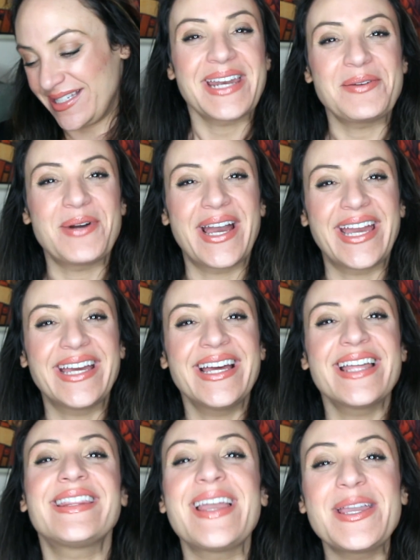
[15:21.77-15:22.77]
Anyway,
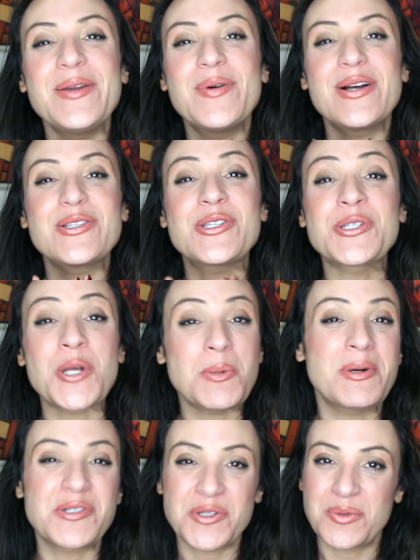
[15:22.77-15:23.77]
thank you all so
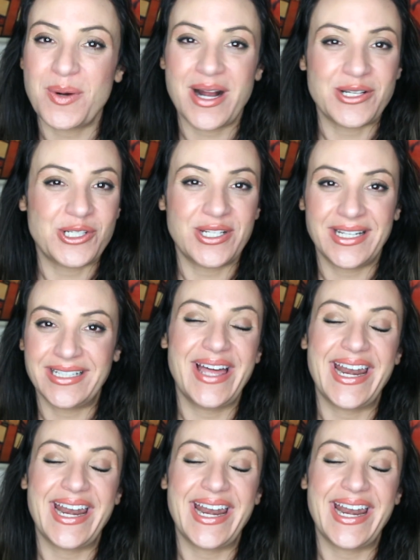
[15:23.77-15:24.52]
much for watching,